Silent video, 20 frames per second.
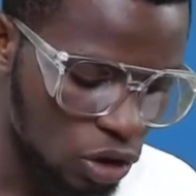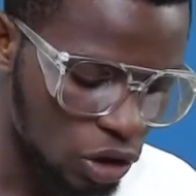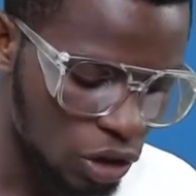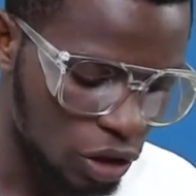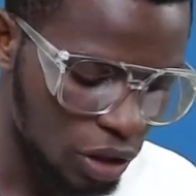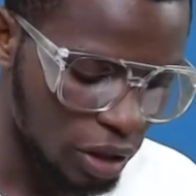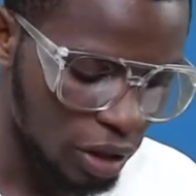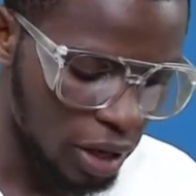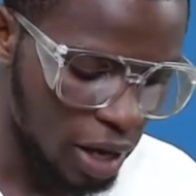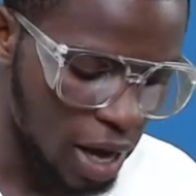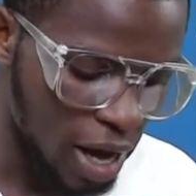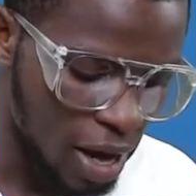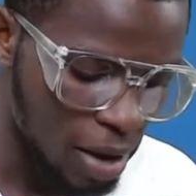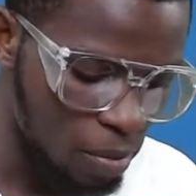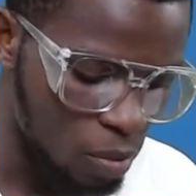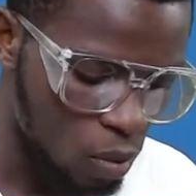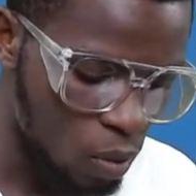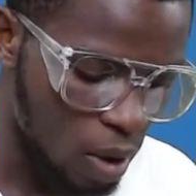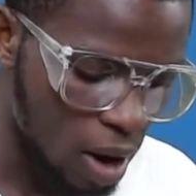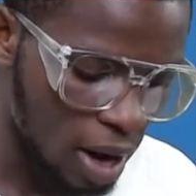G
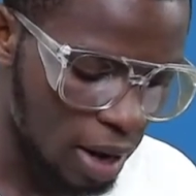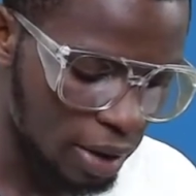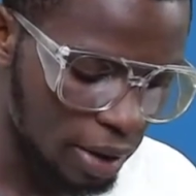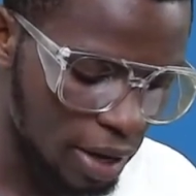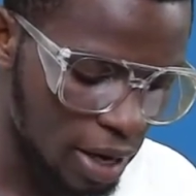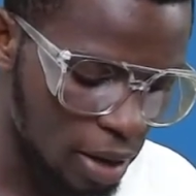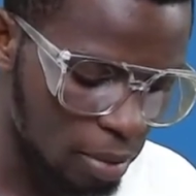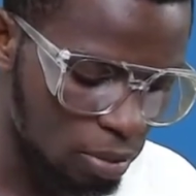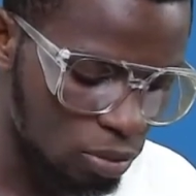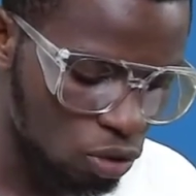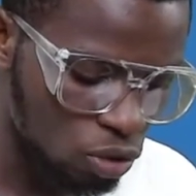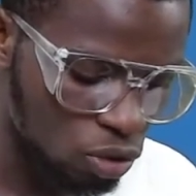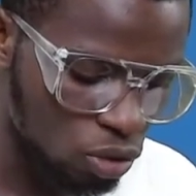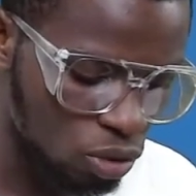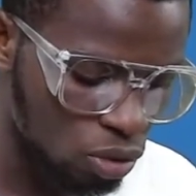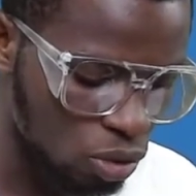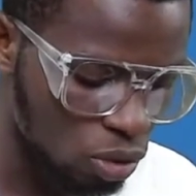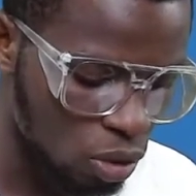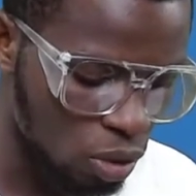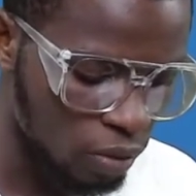m1
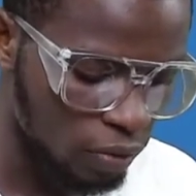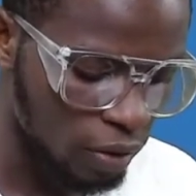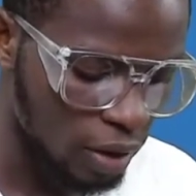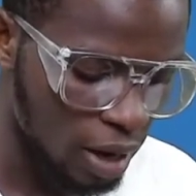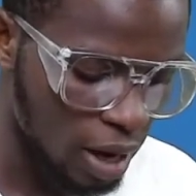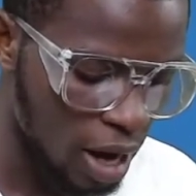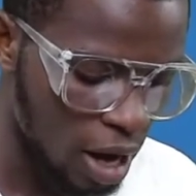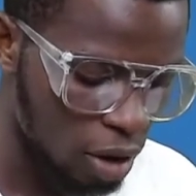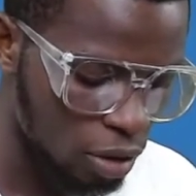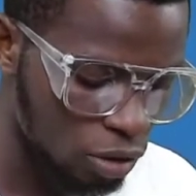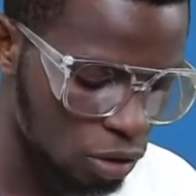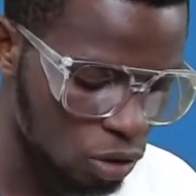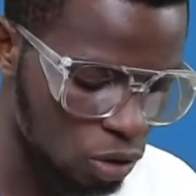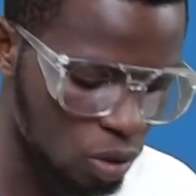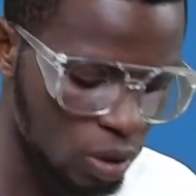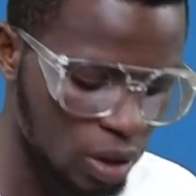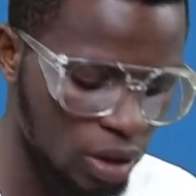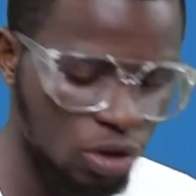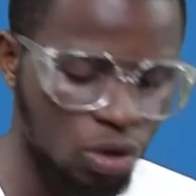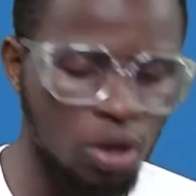m2 over r
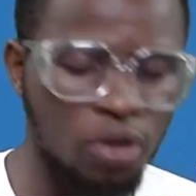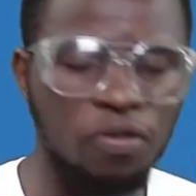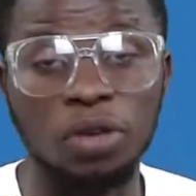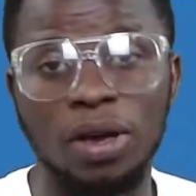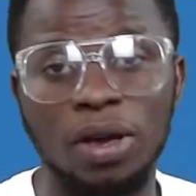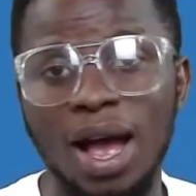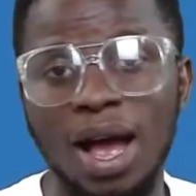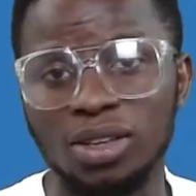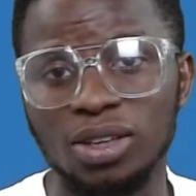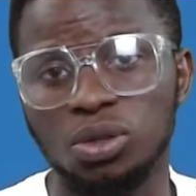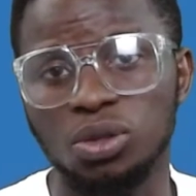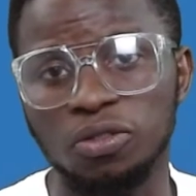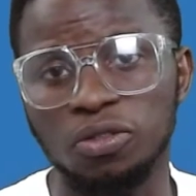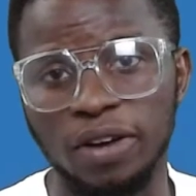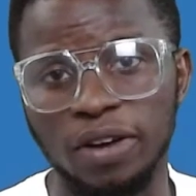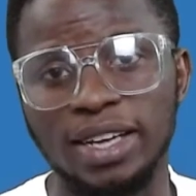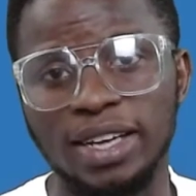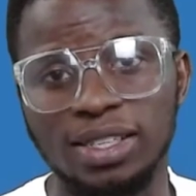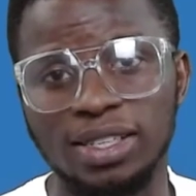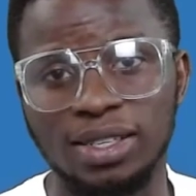squared. So if you're asked to
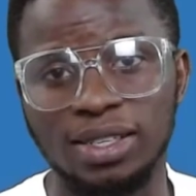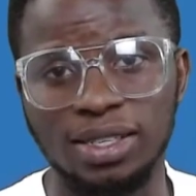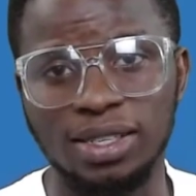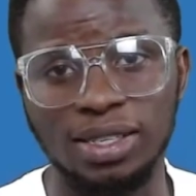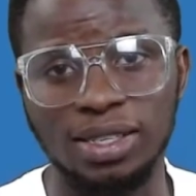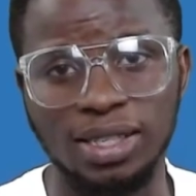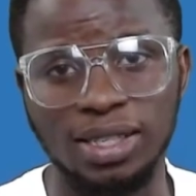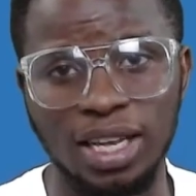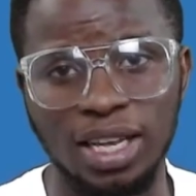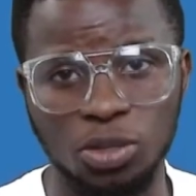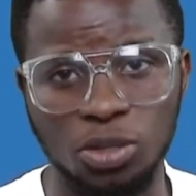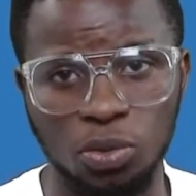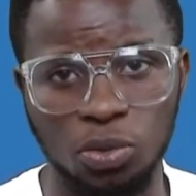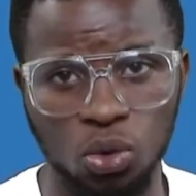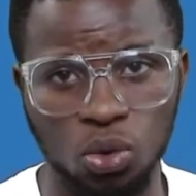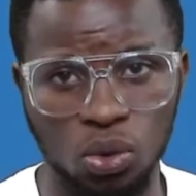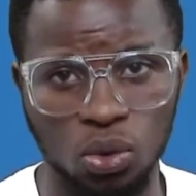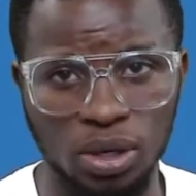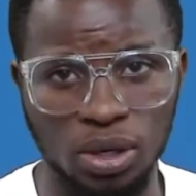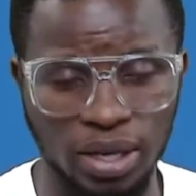find the distance
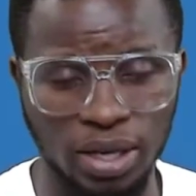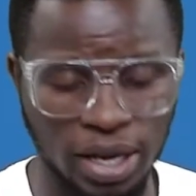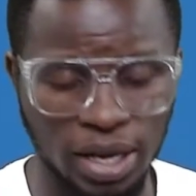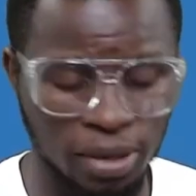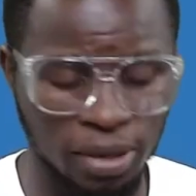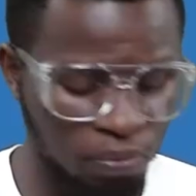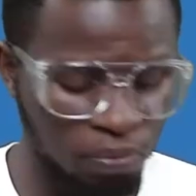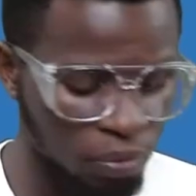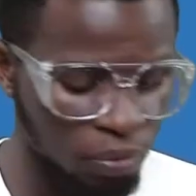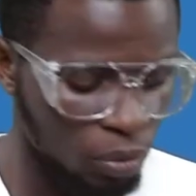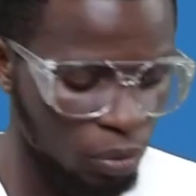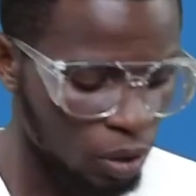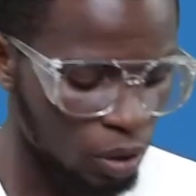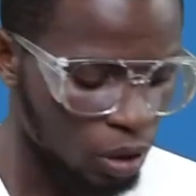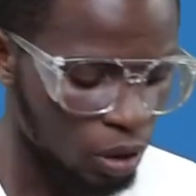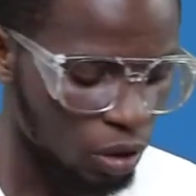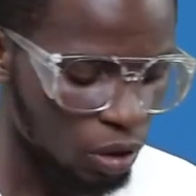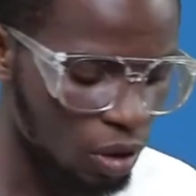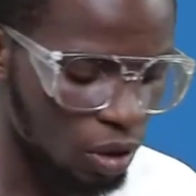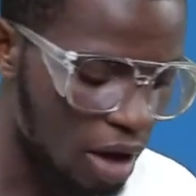between them, you
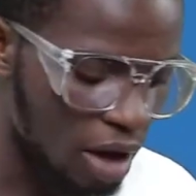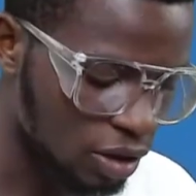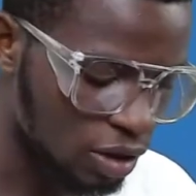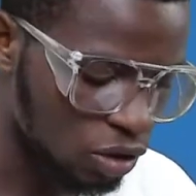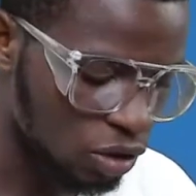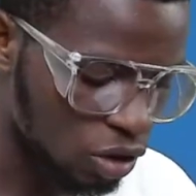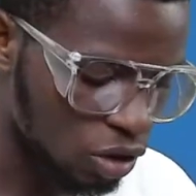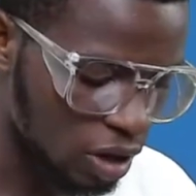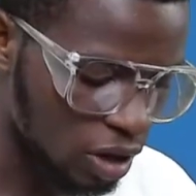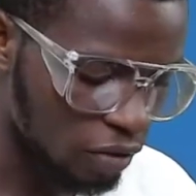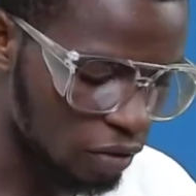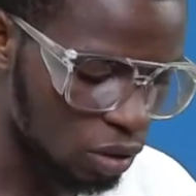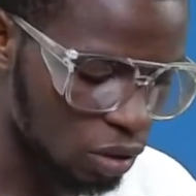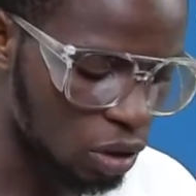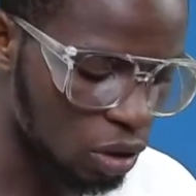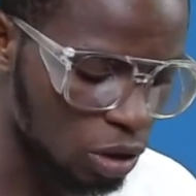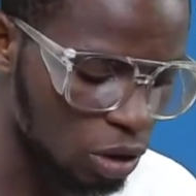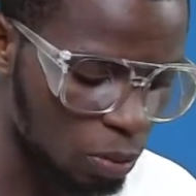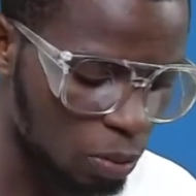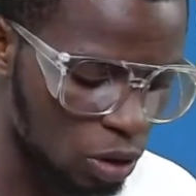have that you just have
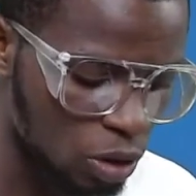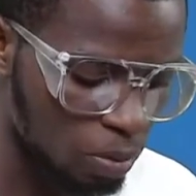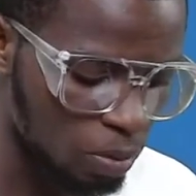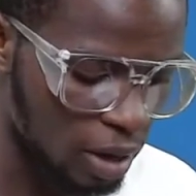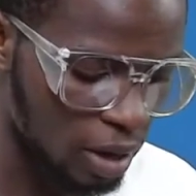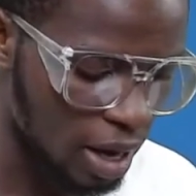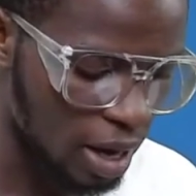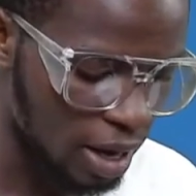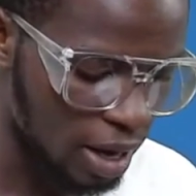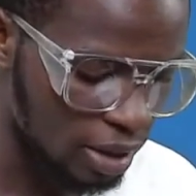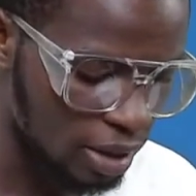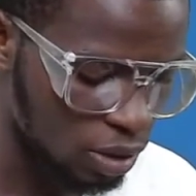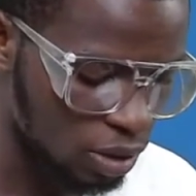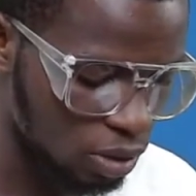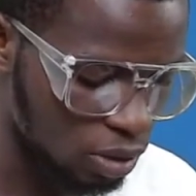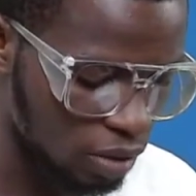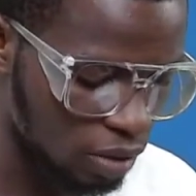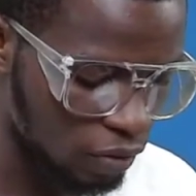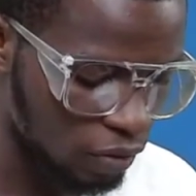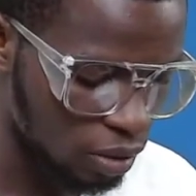to cross multiply, and
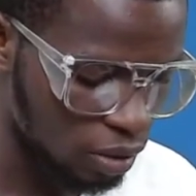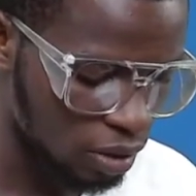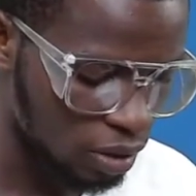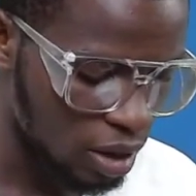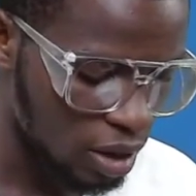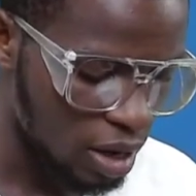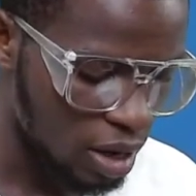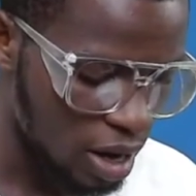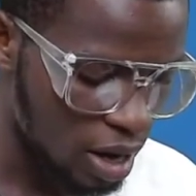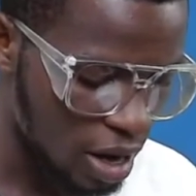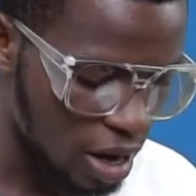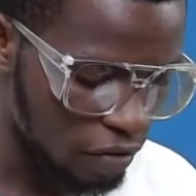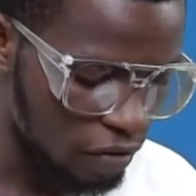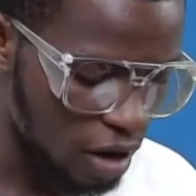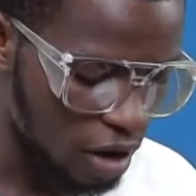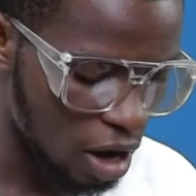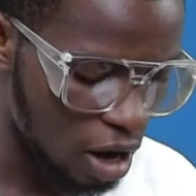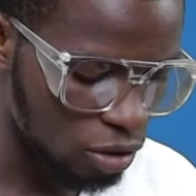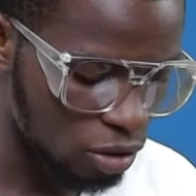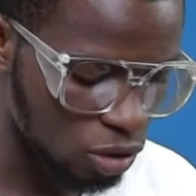this will give us
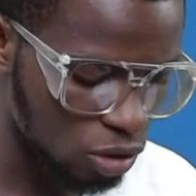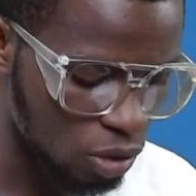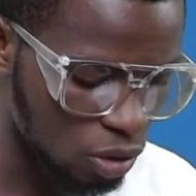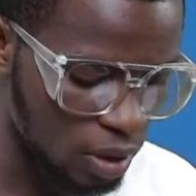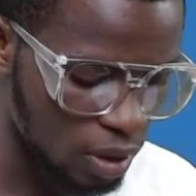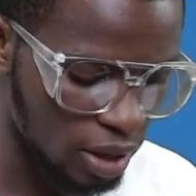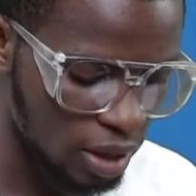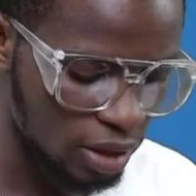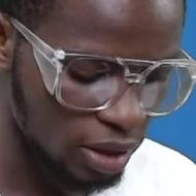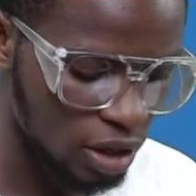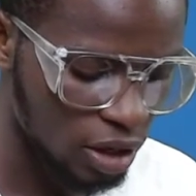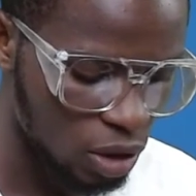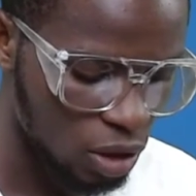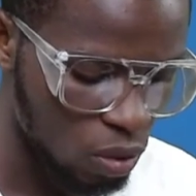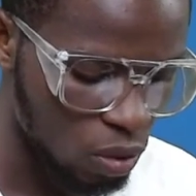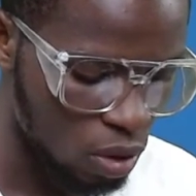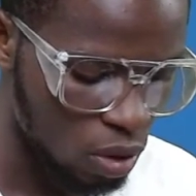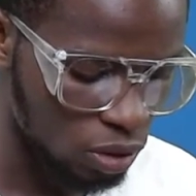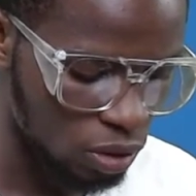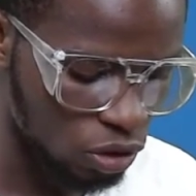fr squared
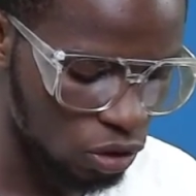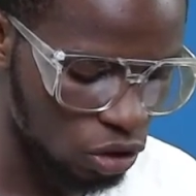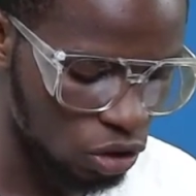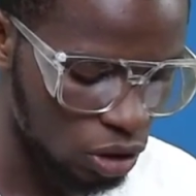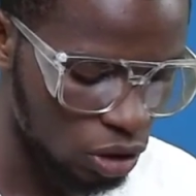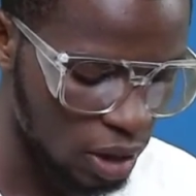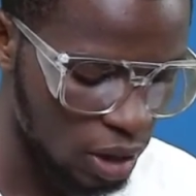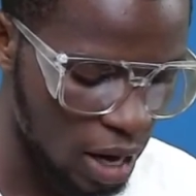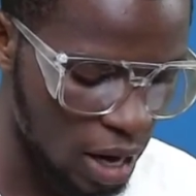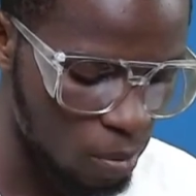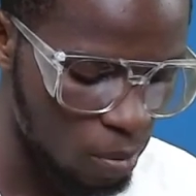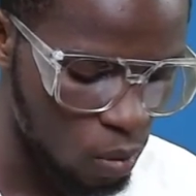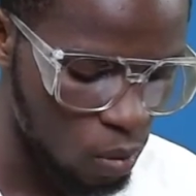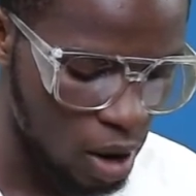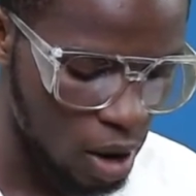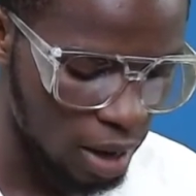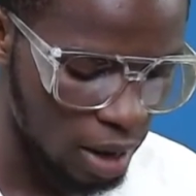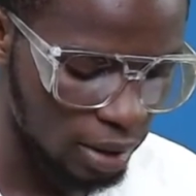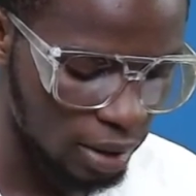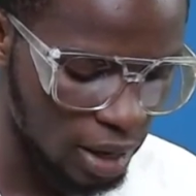equals G
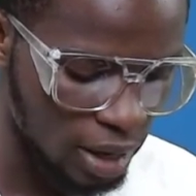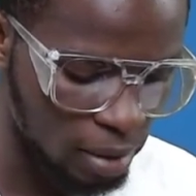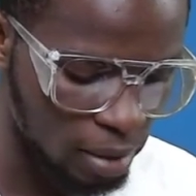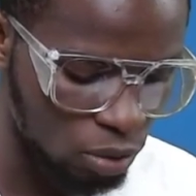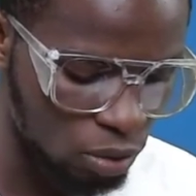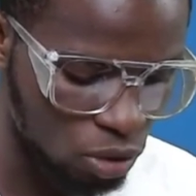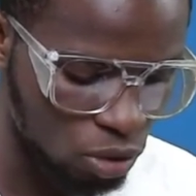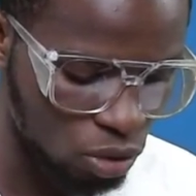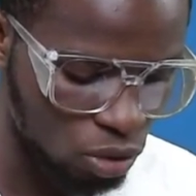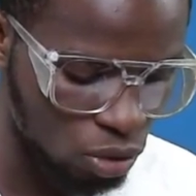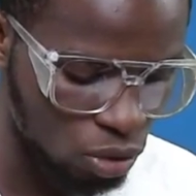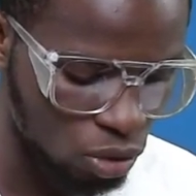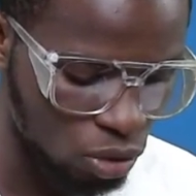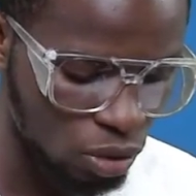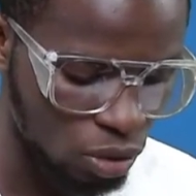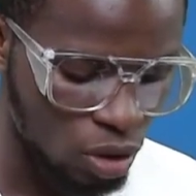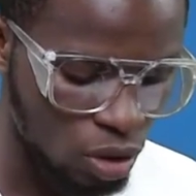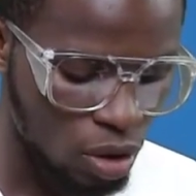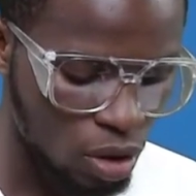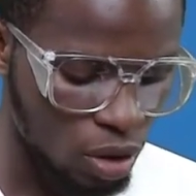m1
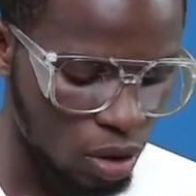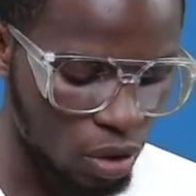m2.